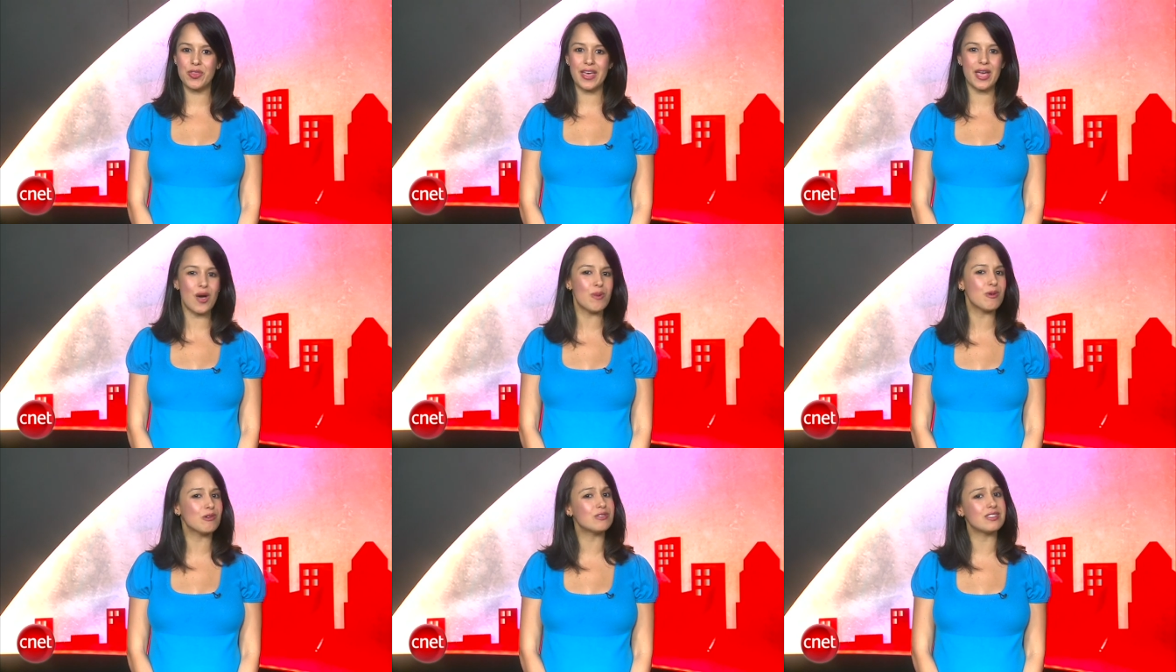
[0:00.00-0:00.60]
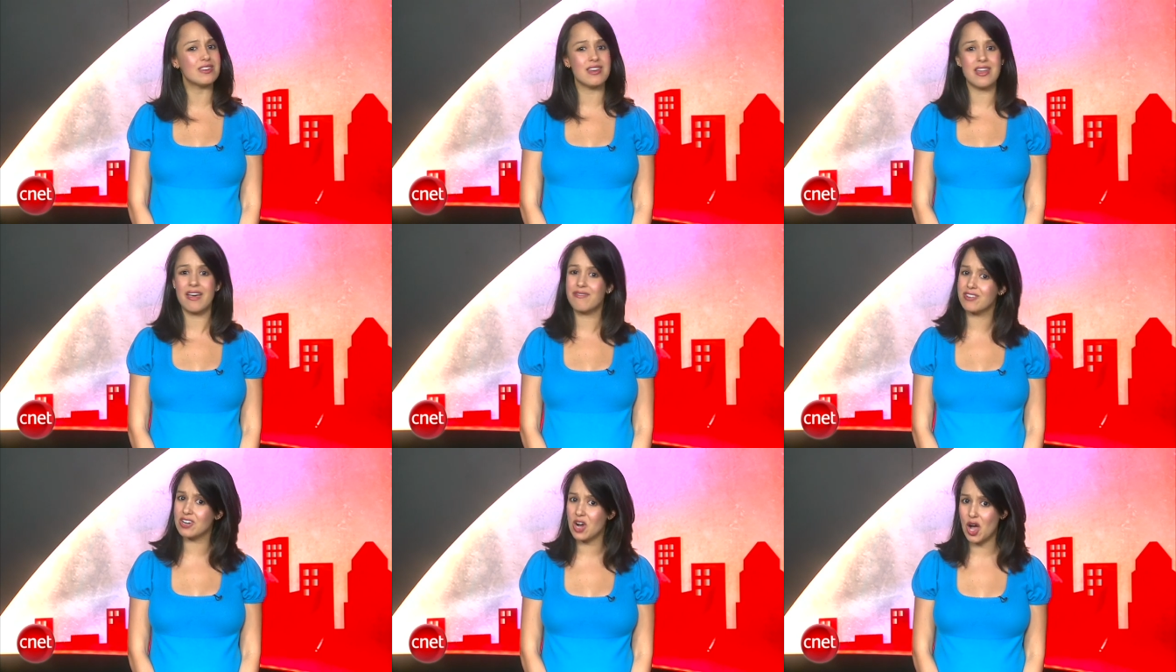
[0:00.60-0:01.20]
They almost
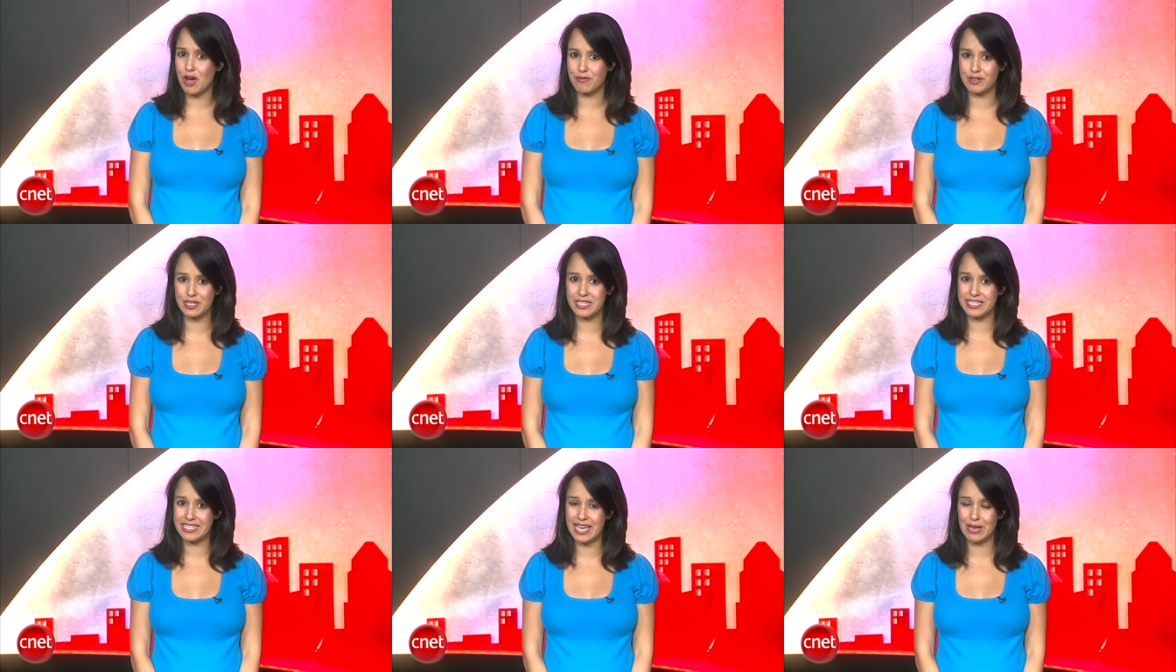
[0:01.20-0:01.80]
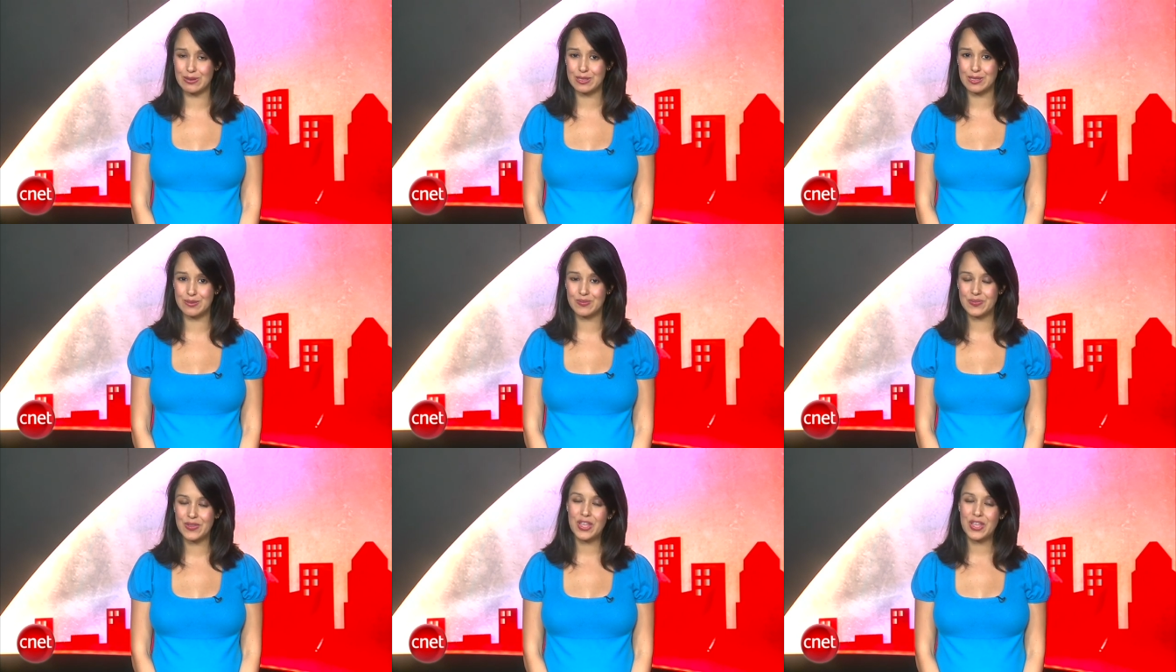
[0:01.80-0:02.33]
never offer discounts.